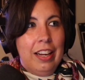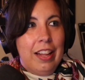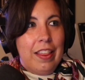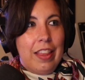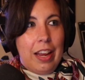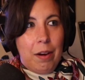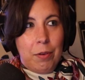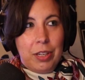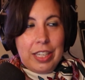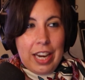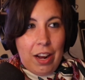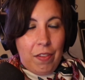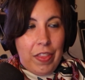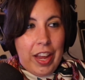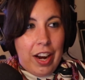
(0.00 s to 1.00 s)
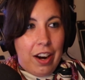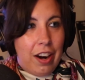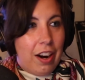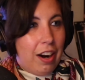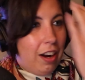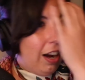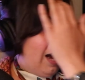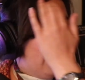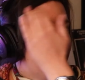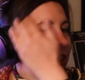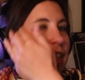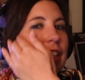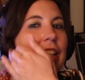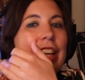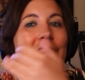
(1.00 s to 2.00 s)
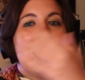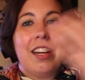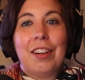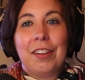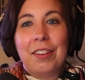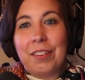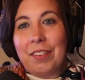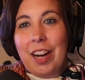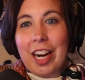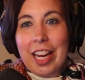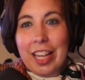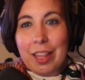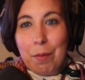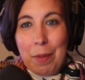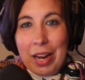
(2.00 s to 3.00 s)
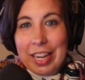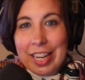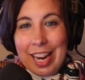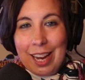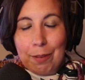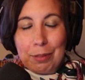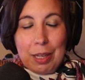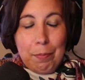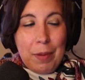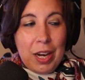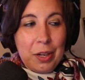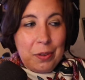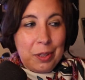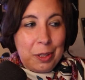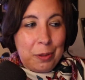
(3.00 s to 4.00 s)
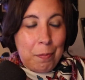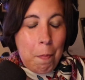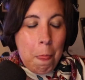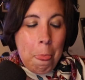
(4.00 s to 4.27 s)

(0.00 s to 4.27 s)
They were down there, obviously, running the pedicabs at Bonnaroo.